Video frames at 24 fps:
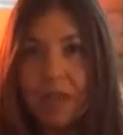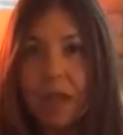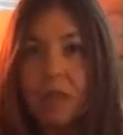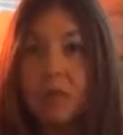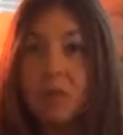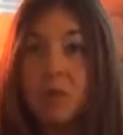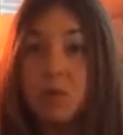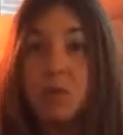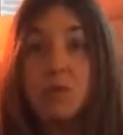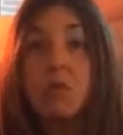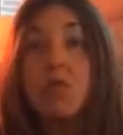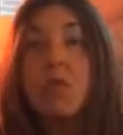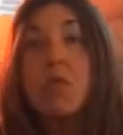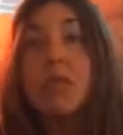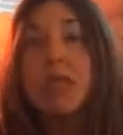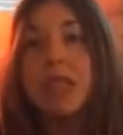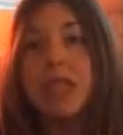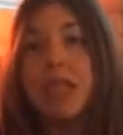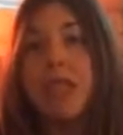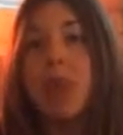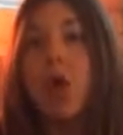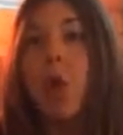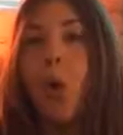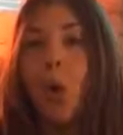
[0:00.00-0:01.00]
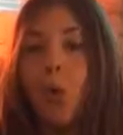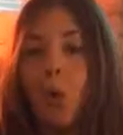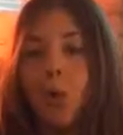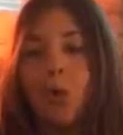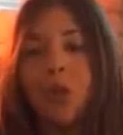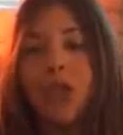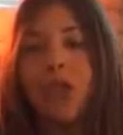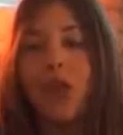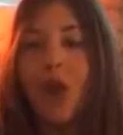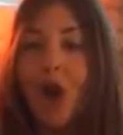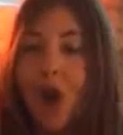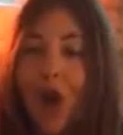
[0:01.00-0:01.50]
I was really
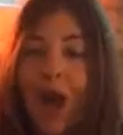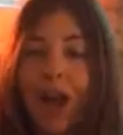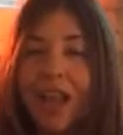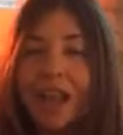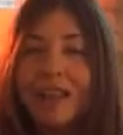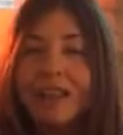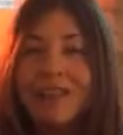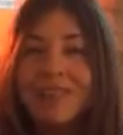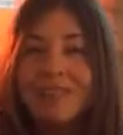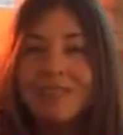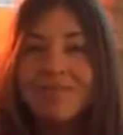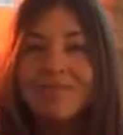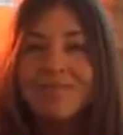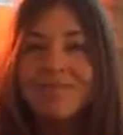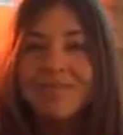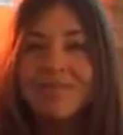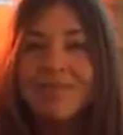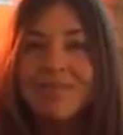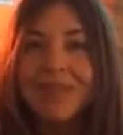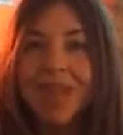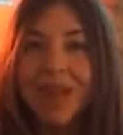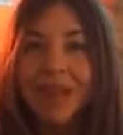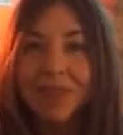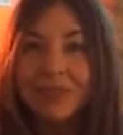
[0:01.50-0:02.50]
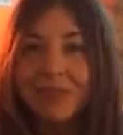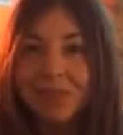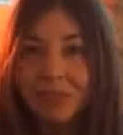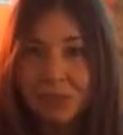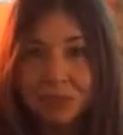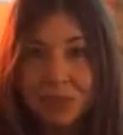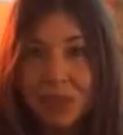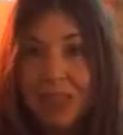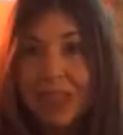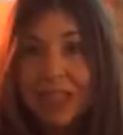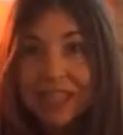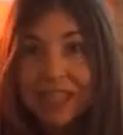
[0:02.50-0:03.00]
holding on. I was
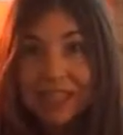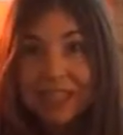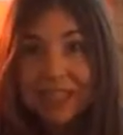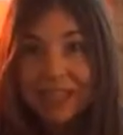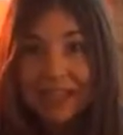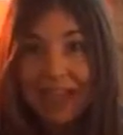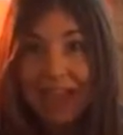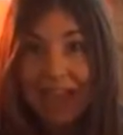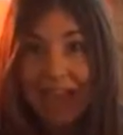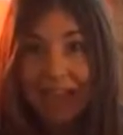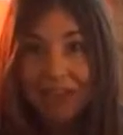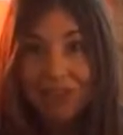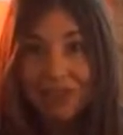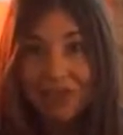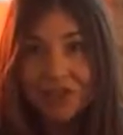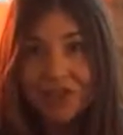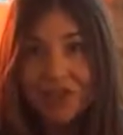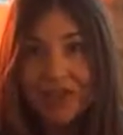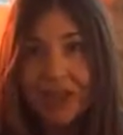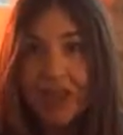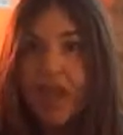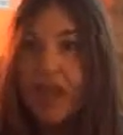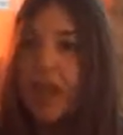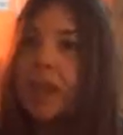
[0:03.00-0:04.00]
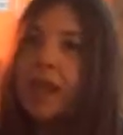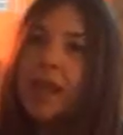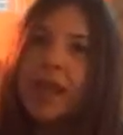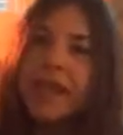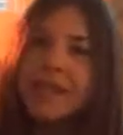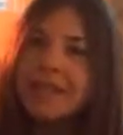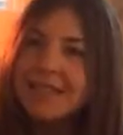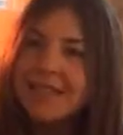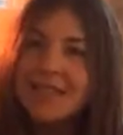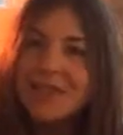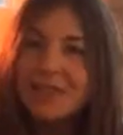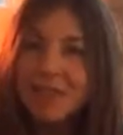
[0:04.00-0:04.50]
really attached.
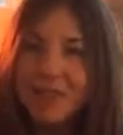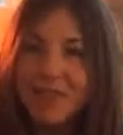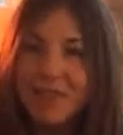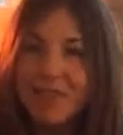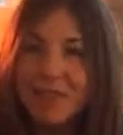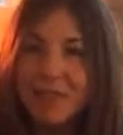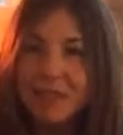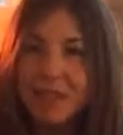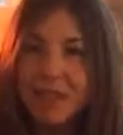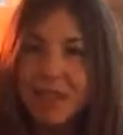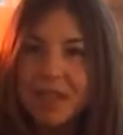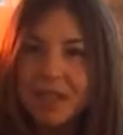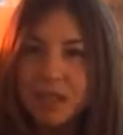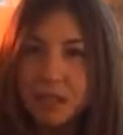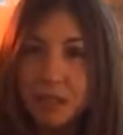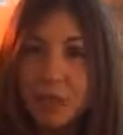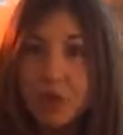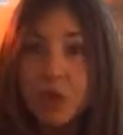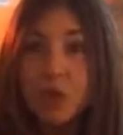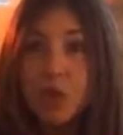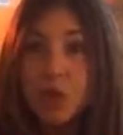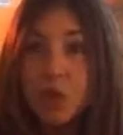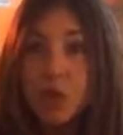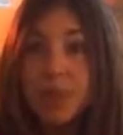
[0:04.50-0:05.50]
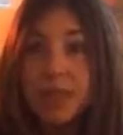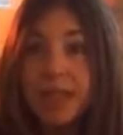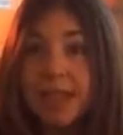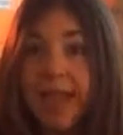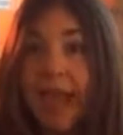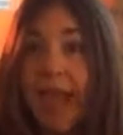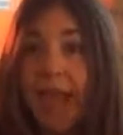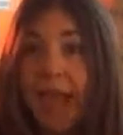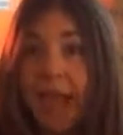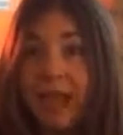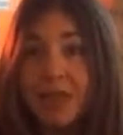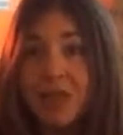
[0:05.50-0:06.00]
And it's interesting because we do
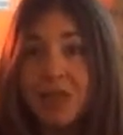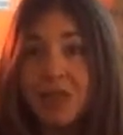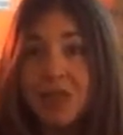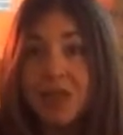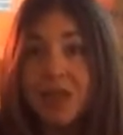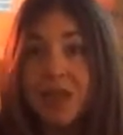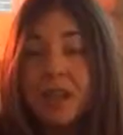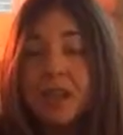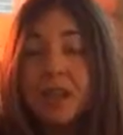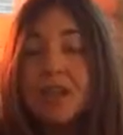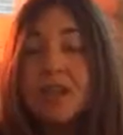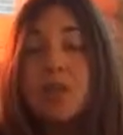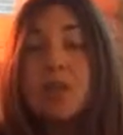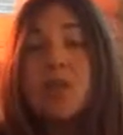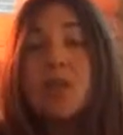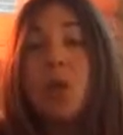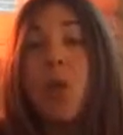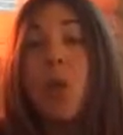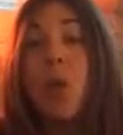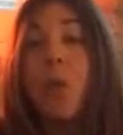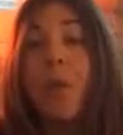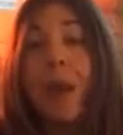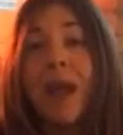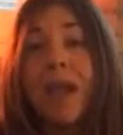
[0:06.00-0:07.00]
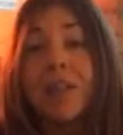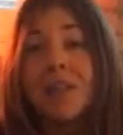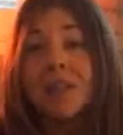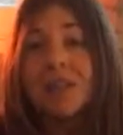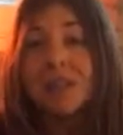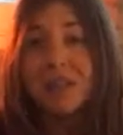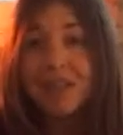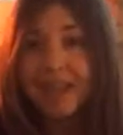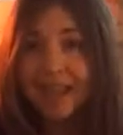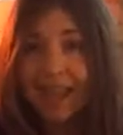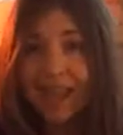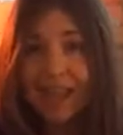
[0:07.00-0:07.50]
attach so
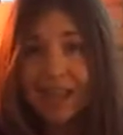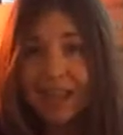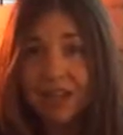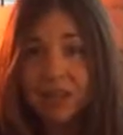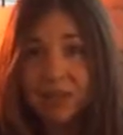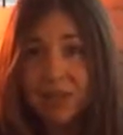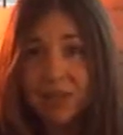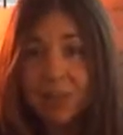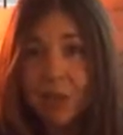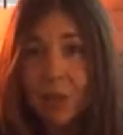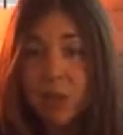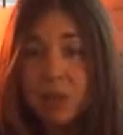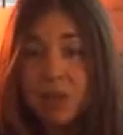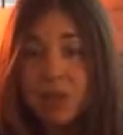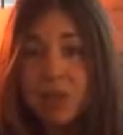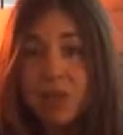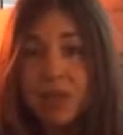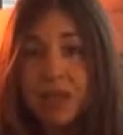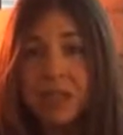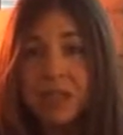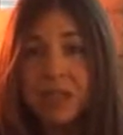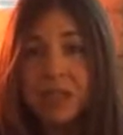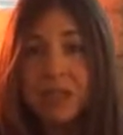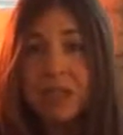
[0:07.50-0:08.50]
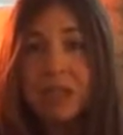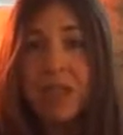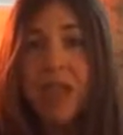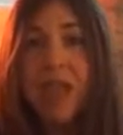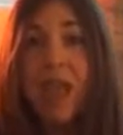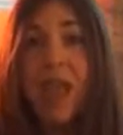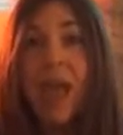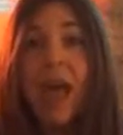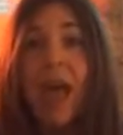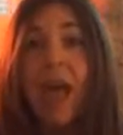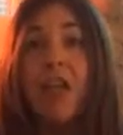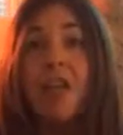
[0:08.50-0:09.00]
much to negative emotions.
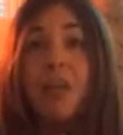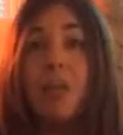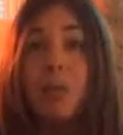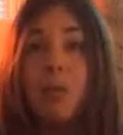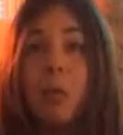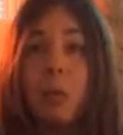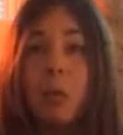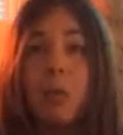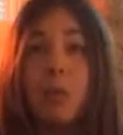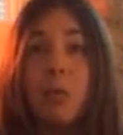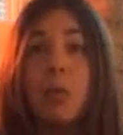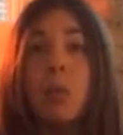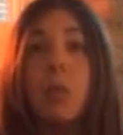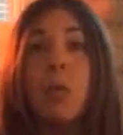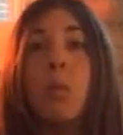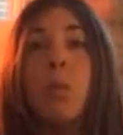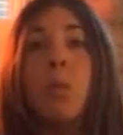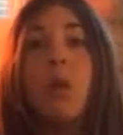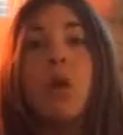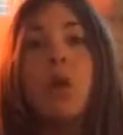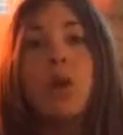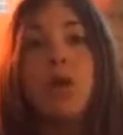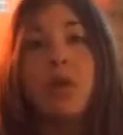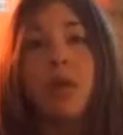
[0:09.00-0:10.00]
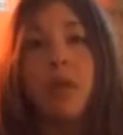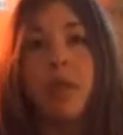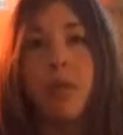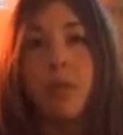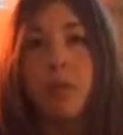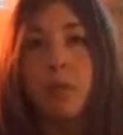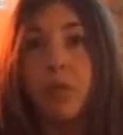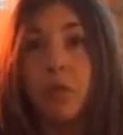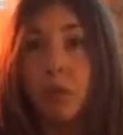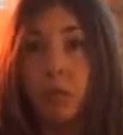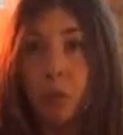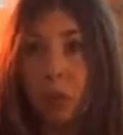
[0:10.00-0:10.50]
And the more we work
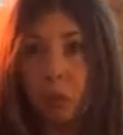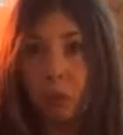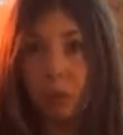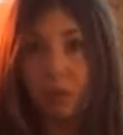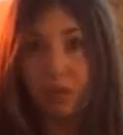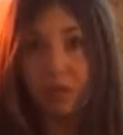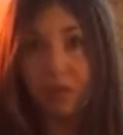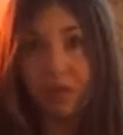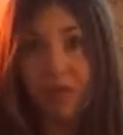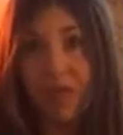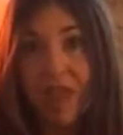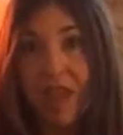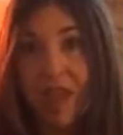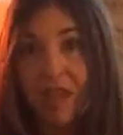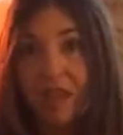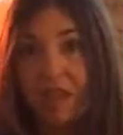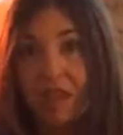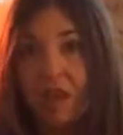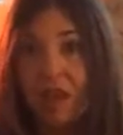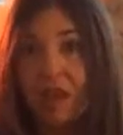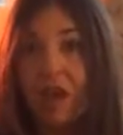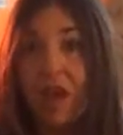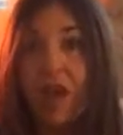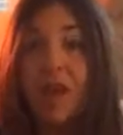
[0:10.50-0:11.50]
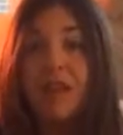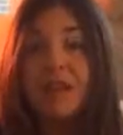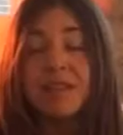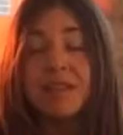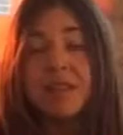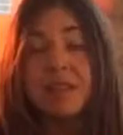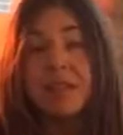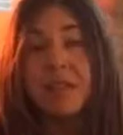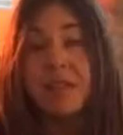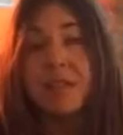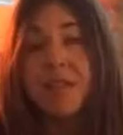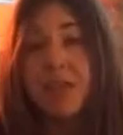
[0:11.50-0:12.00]
them, the more we think the
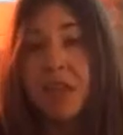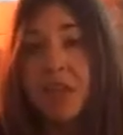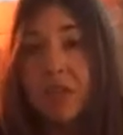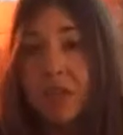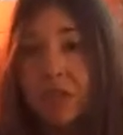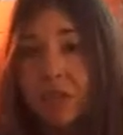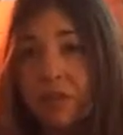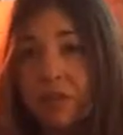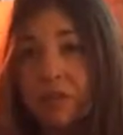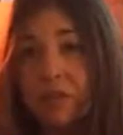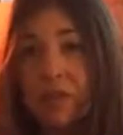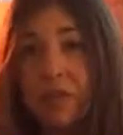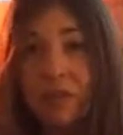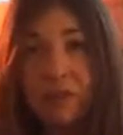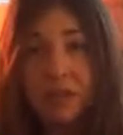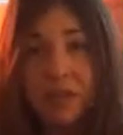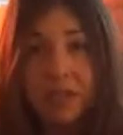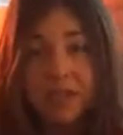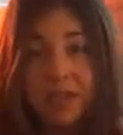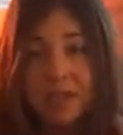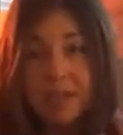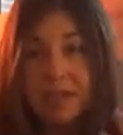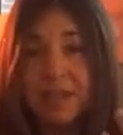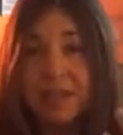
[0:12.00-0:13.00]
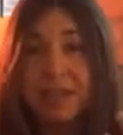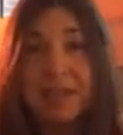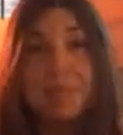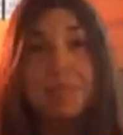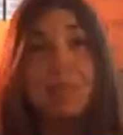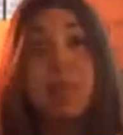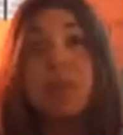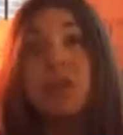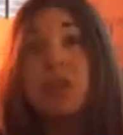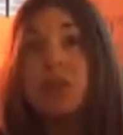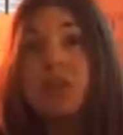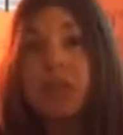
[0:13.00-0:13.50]
thoughts and feel the feelings and
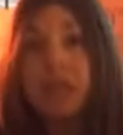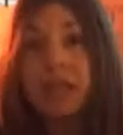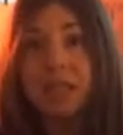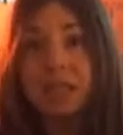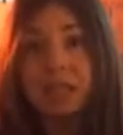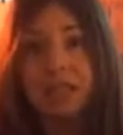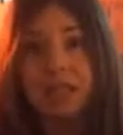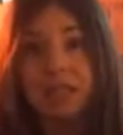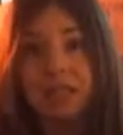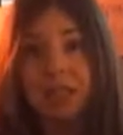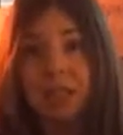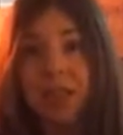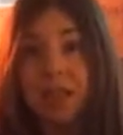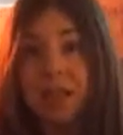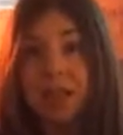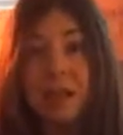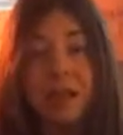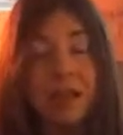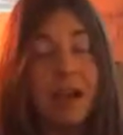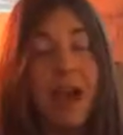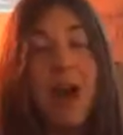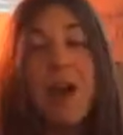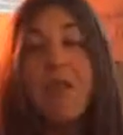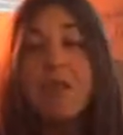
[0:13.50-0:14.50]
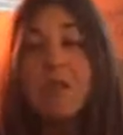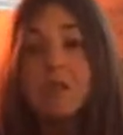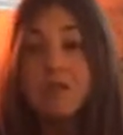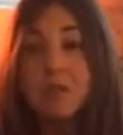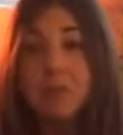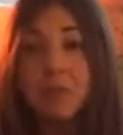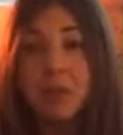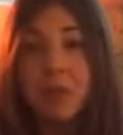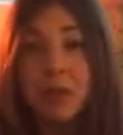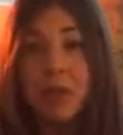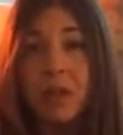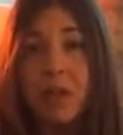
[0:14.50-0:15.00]
experience the
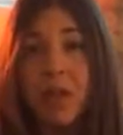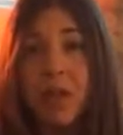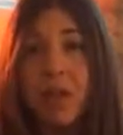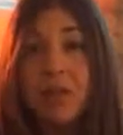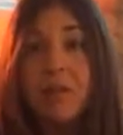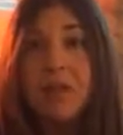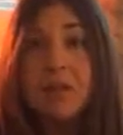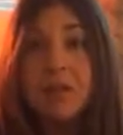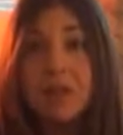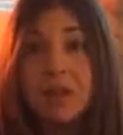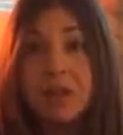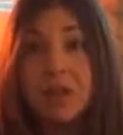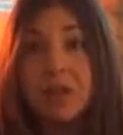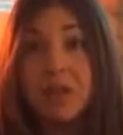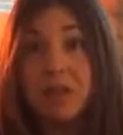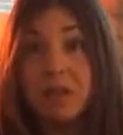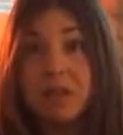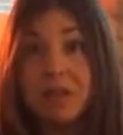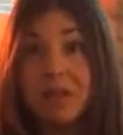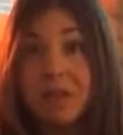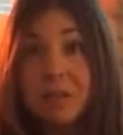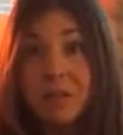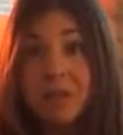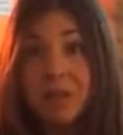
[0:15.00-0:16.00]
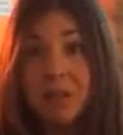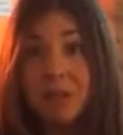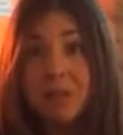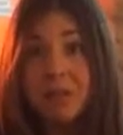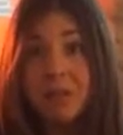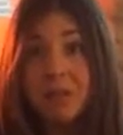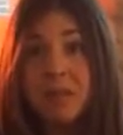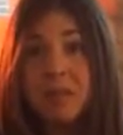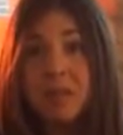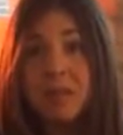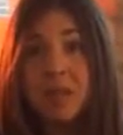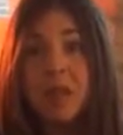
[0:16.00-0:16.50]
uncomfortable physical
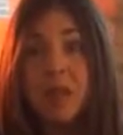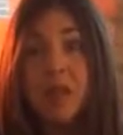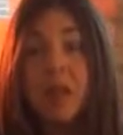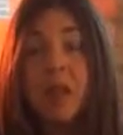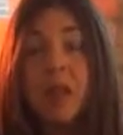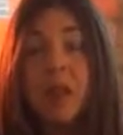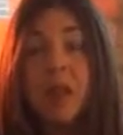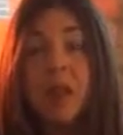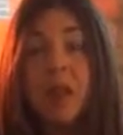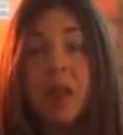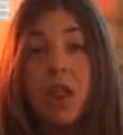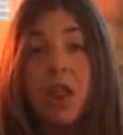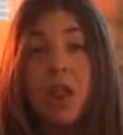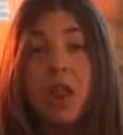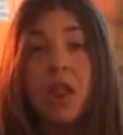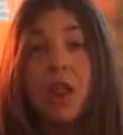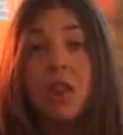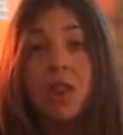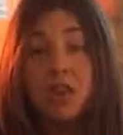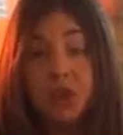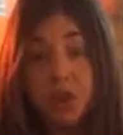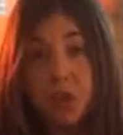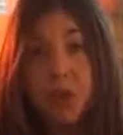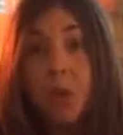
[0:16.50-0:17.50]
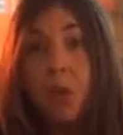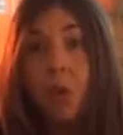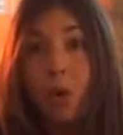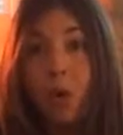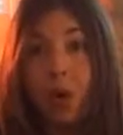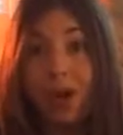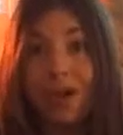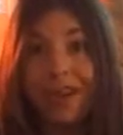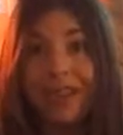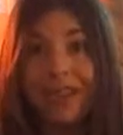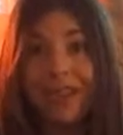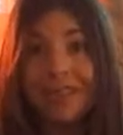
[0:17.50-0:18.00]
symptoms, the
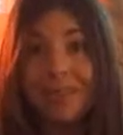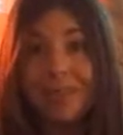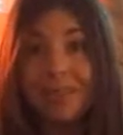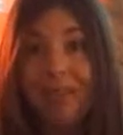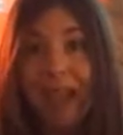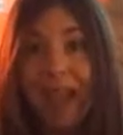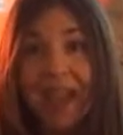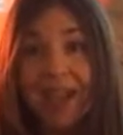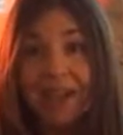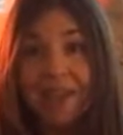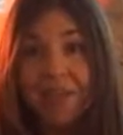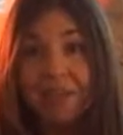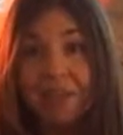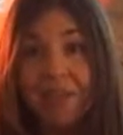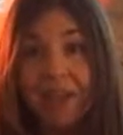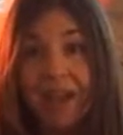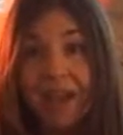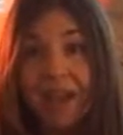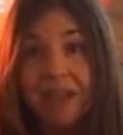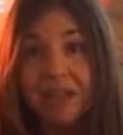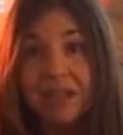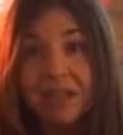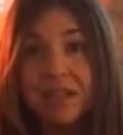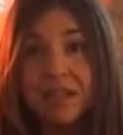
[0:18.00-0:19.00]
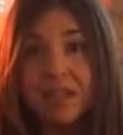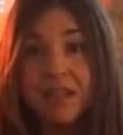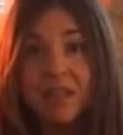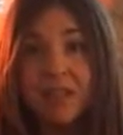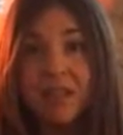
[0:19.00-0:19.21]
more it gets magnified.